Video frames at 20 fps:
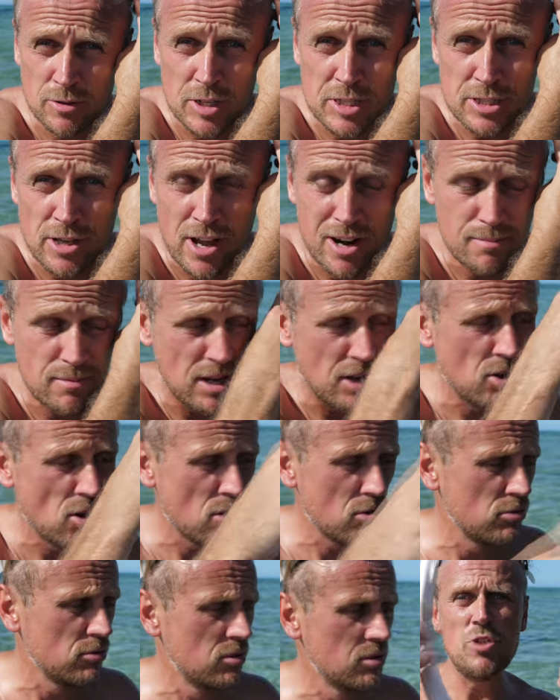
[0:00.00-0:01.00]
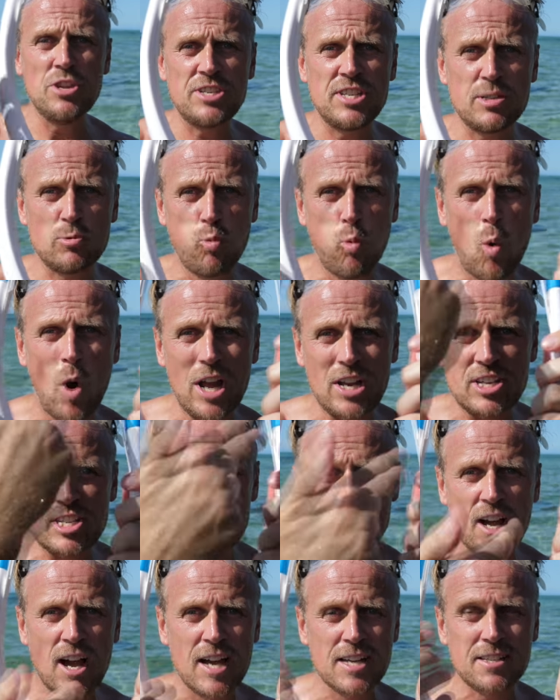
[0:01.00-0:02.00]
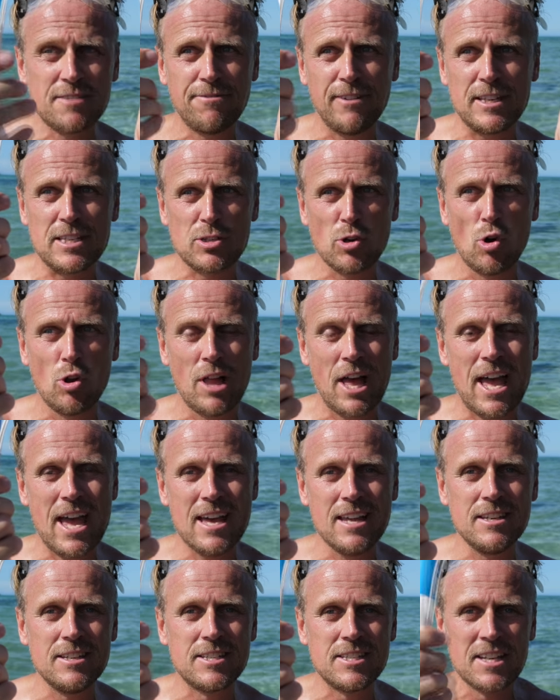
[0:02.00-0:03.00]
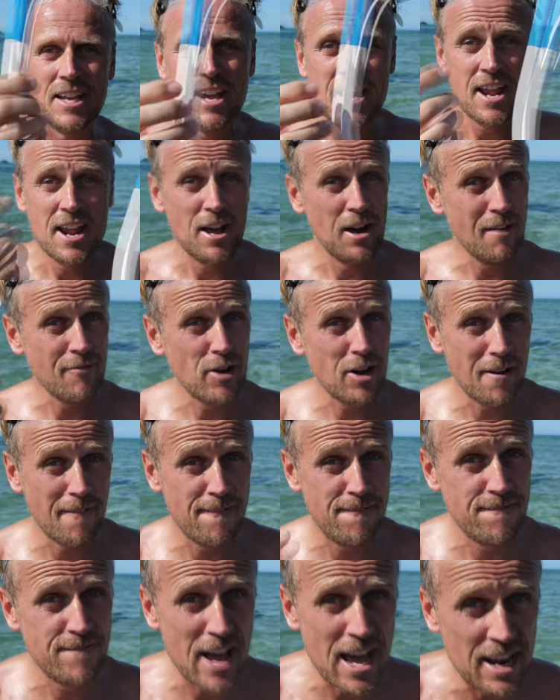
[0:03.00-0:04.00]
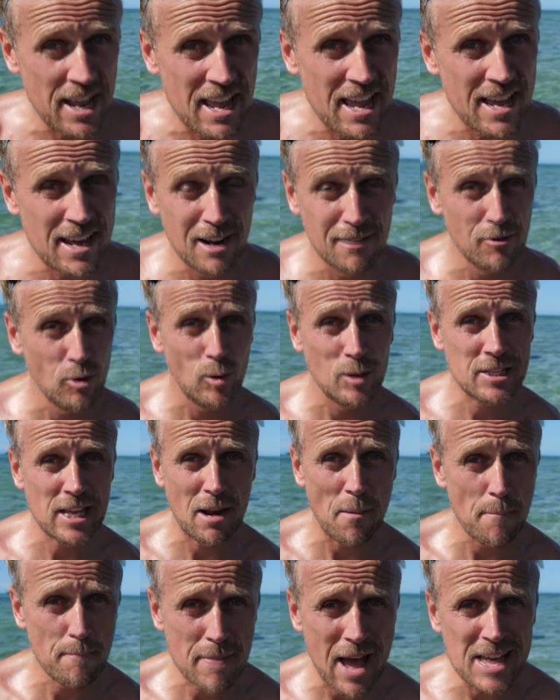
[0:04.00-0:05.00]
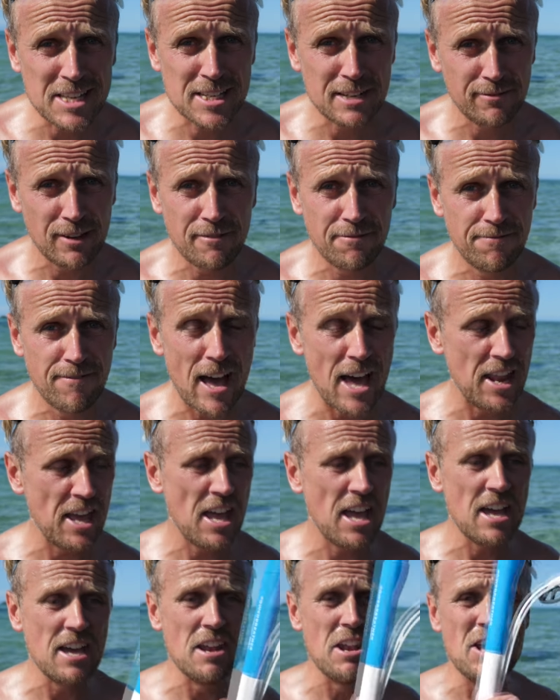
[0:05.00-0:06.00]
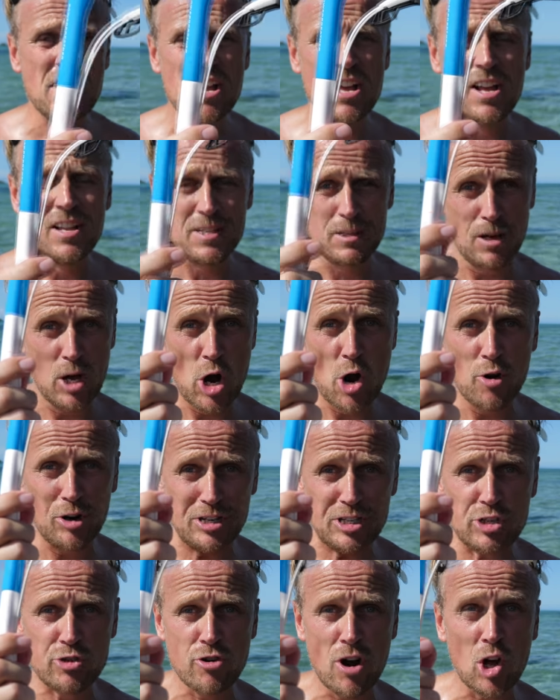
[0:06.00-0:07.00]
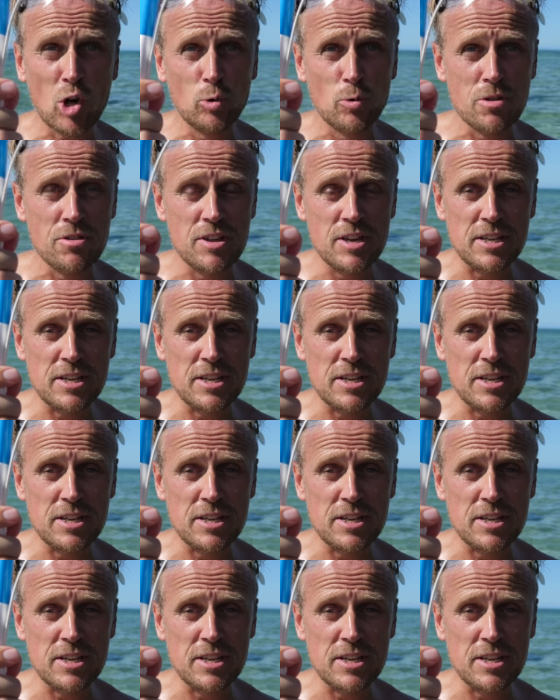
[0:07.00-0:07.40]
on the side of my goggle. This is one size fits all heads, and I've got a fat head. I've always had a massively fat head, so I already struggle with